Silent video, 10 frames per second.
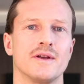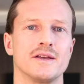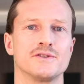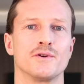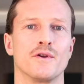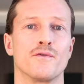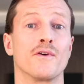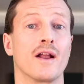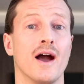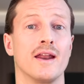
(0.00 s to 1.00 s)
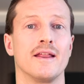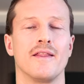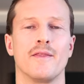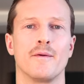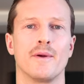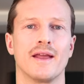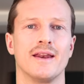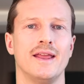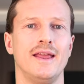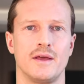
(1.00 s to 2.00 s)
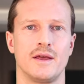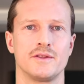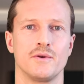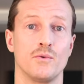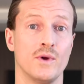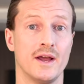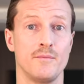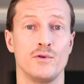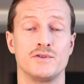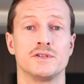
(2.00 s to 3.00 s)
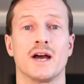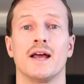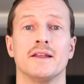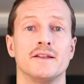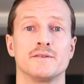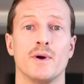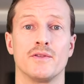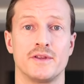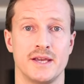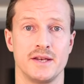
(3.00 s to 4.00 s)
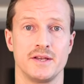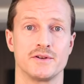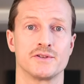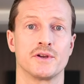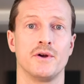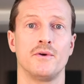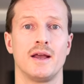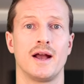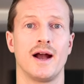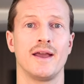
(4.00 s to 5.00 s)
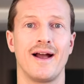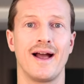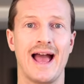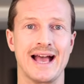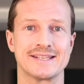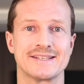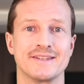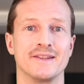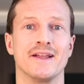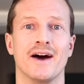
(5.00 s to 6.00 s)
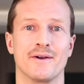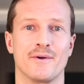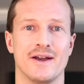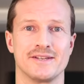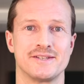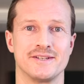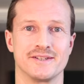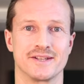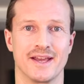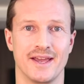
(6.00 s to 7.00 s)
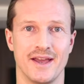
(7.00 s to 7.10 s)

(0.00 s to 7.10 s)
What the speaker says: I sort of forgot it in the beginning. So when I moved to Thailand, it's about 10 years ago, I asked a lot of questions like,